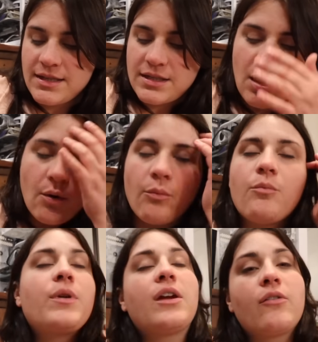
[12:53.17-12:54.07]
So
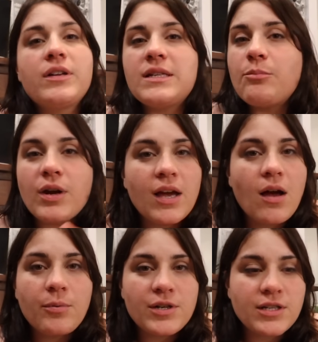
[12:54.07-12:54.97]
we are going to bring
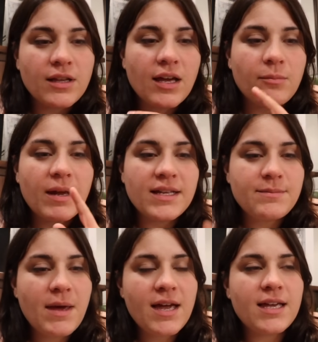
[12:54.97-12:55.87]
Operation Clown Pants
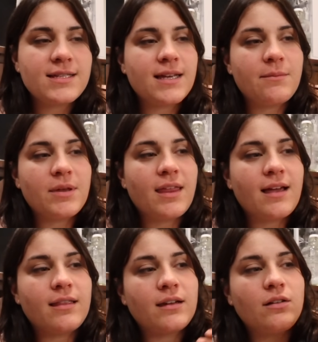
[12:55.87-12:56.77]
back. It's going to be
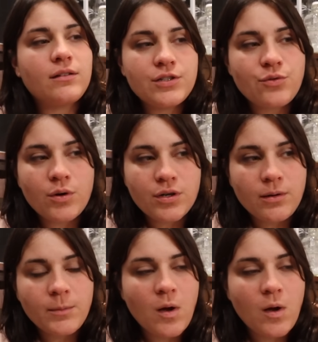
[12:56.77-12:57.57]
like a little short-term